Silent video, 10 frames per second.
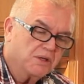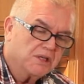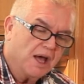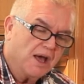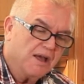
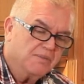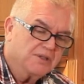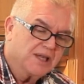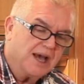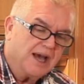times
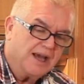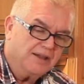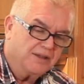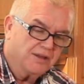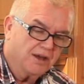the
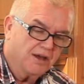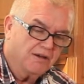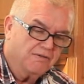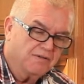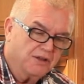height
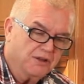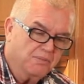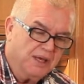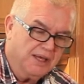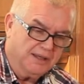of the
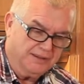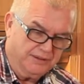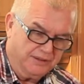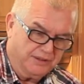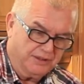
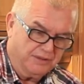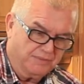beans.